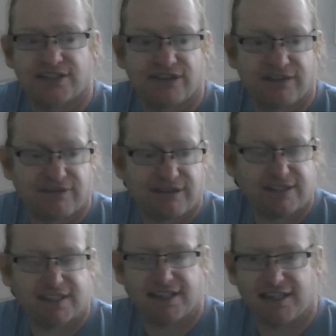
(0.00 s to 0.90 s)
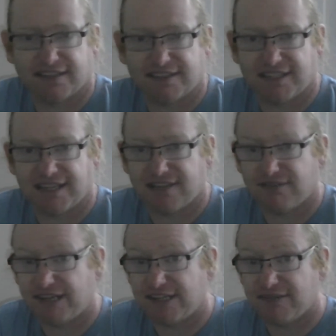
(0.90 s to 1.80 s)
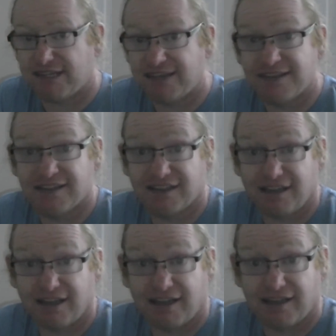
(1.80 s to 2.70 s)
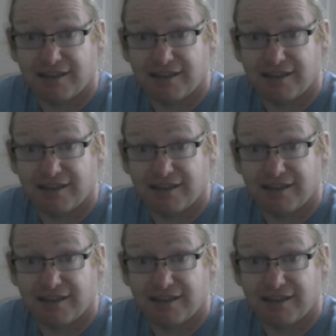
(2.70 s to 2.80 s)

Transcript: driving around in the car, because I had a radio in the car.